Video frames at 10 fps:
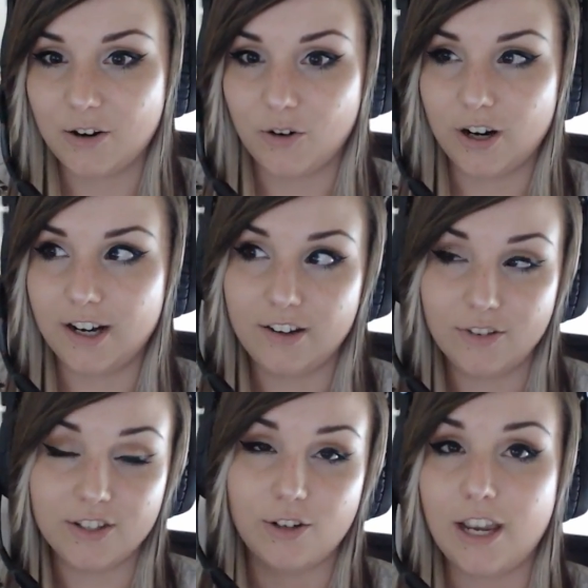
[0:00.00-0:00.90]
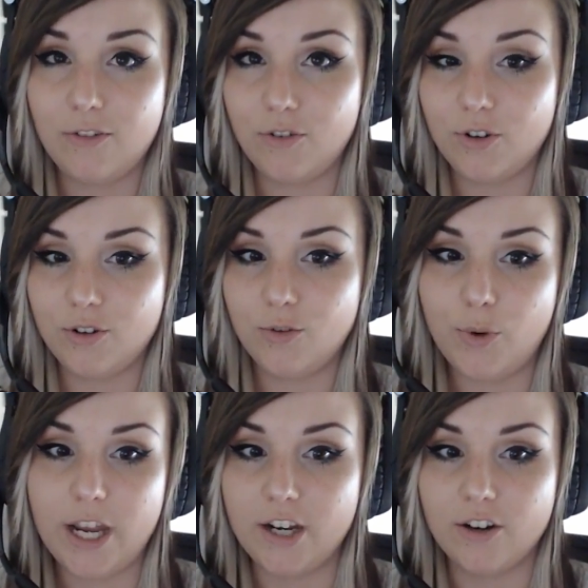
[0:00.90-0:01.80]
or if it's okay for you to
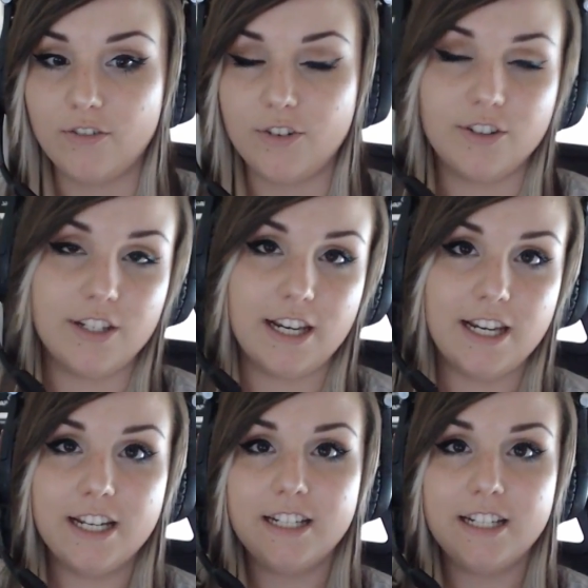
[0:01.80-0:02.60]
wait, or if you say,